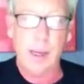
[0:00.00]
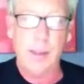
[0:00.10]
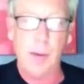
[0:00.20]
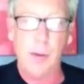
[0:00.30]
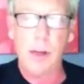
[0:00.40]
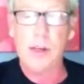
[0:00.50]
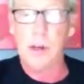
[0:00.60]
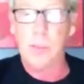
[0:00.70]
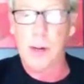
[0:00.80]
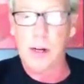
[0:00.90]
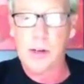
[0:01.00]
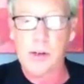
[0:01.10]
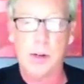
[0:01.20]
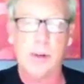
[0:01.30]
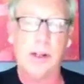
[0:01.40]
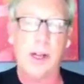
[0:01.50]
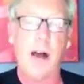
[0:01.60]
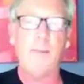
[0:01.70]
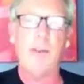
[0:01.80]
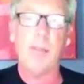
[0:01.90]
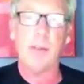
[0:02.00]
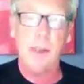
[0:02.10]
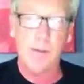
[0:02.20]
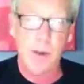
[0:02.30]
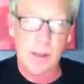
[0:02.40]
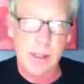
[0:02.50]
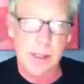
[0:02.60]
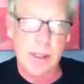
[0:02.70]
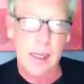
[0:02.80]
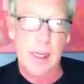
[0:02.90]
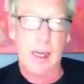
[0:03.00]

They will exert pressures to resolve family differences,